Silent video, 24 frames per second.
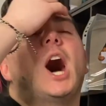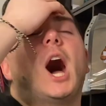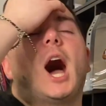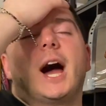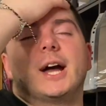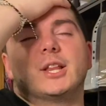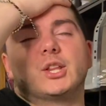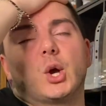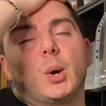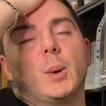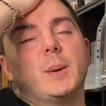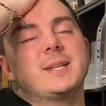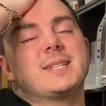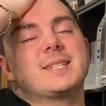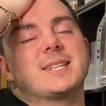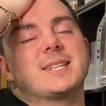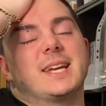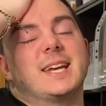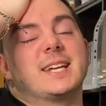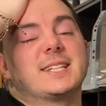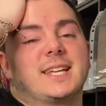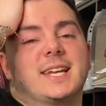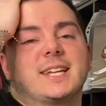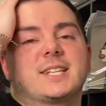I know it's
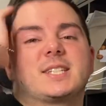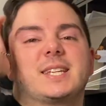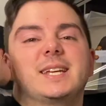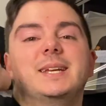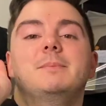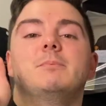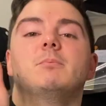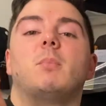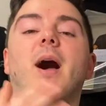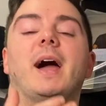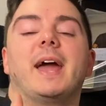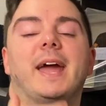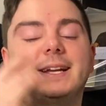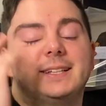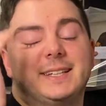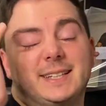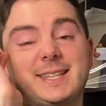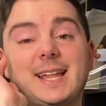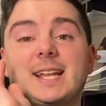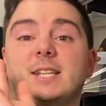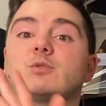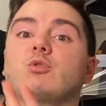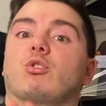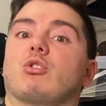it, it's in my head that
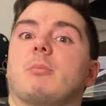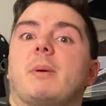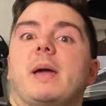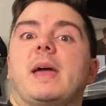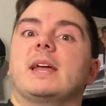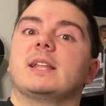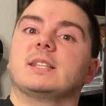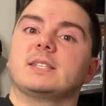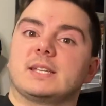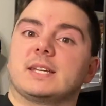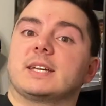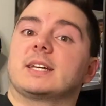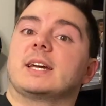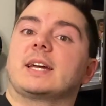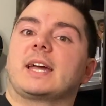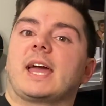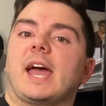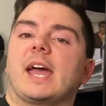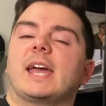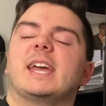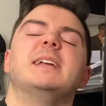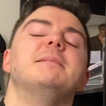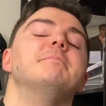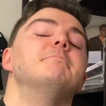that's romantic,
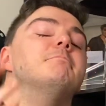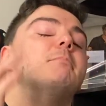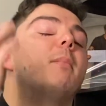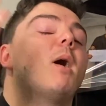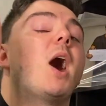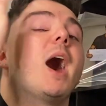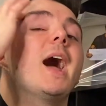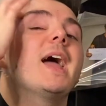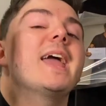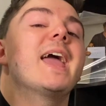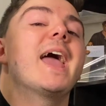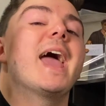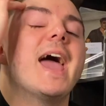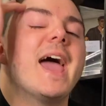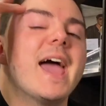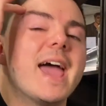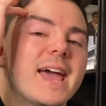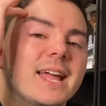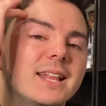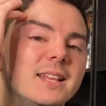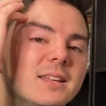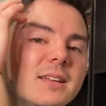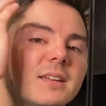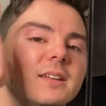okay? In my
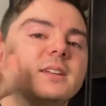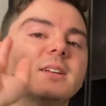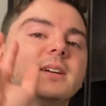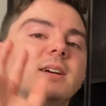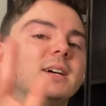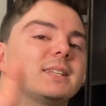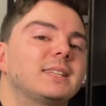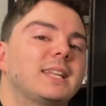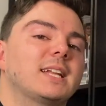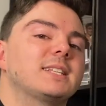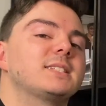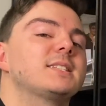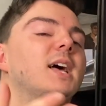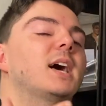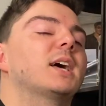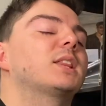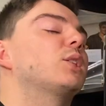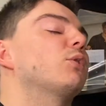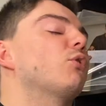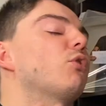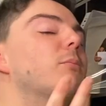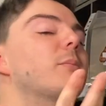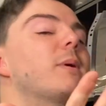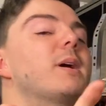head, that's like
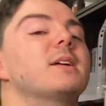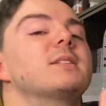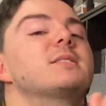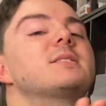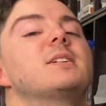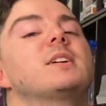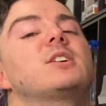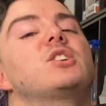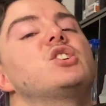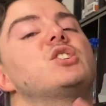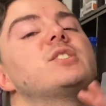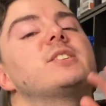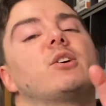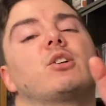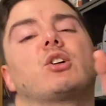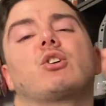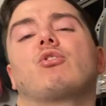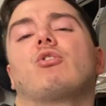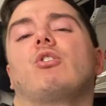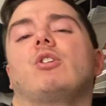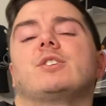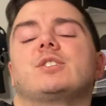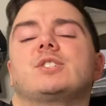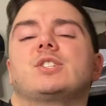the romantic. She's all
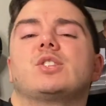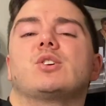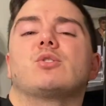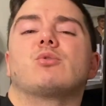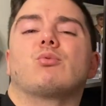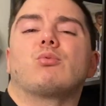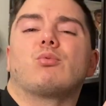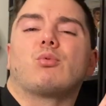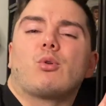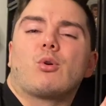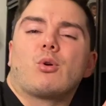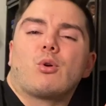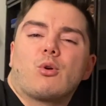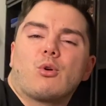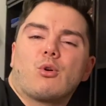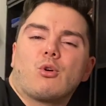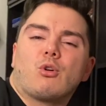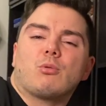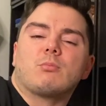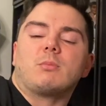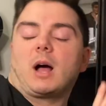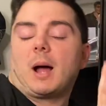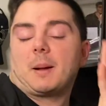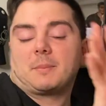across the
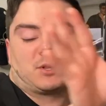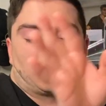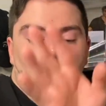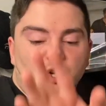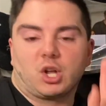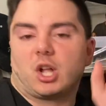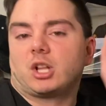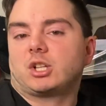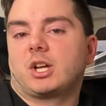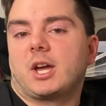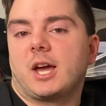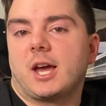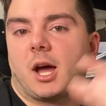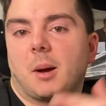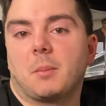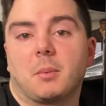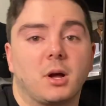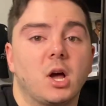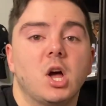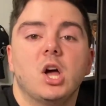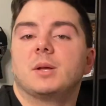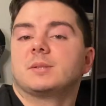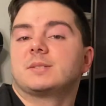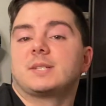room. I'm not okay. I'm
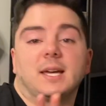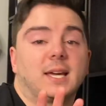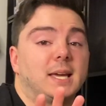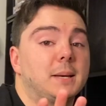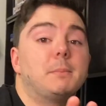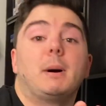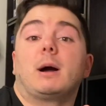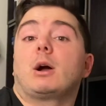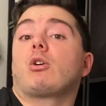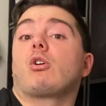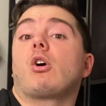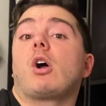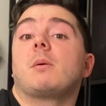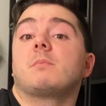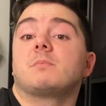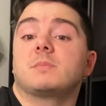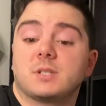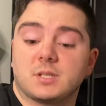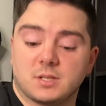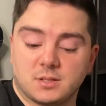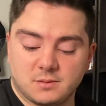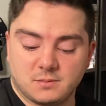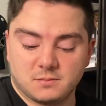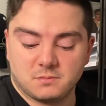taking my
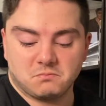crumbs.